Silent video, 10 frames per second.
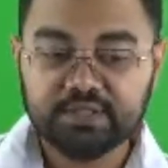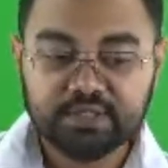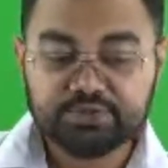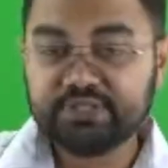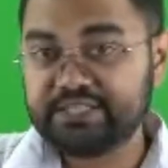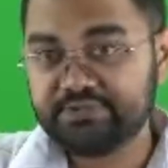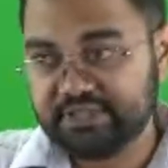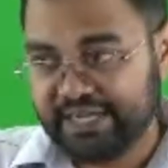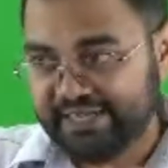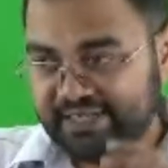So that's why
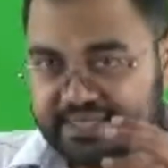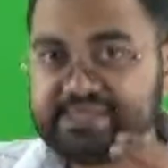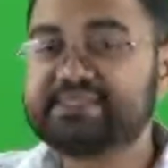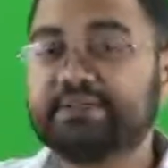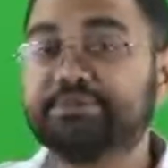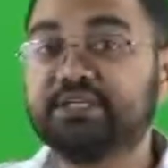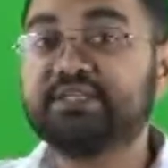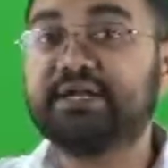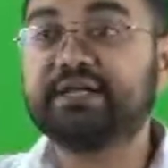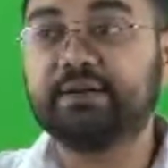that is something
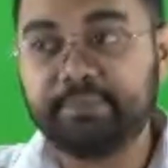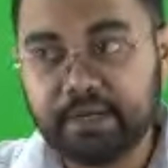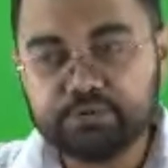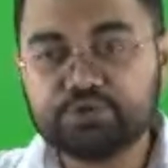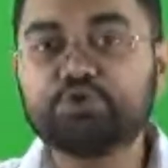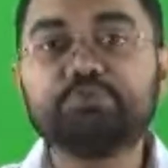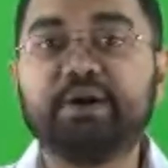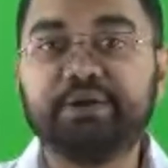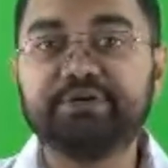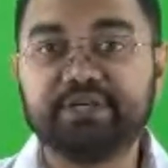that amounts to
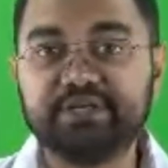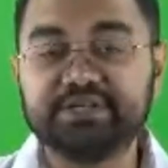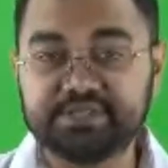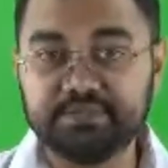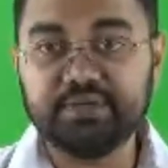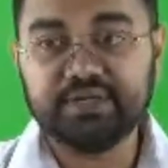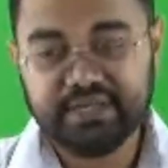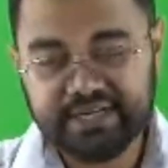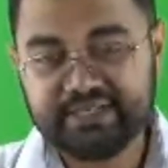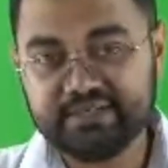bioterrorism,
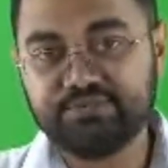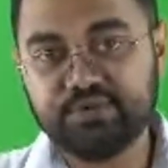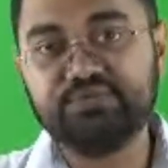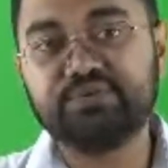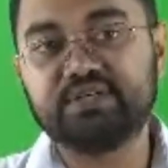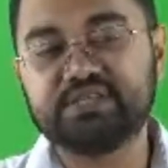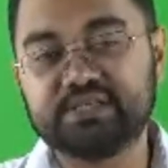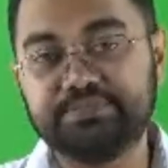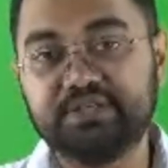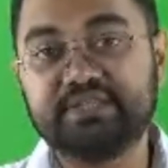if it is
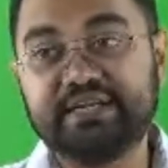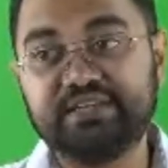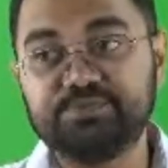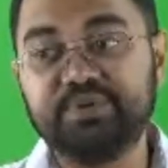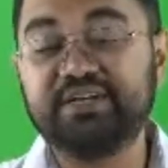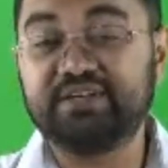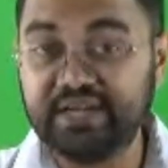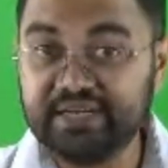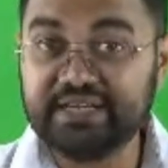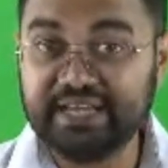something that is being
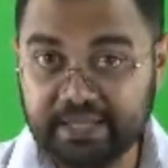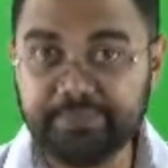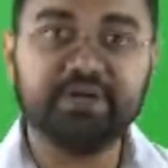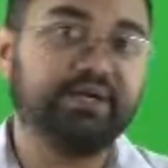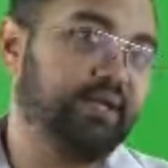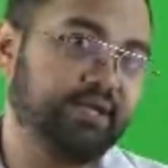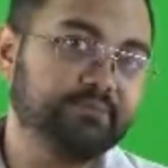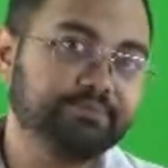done deliberately.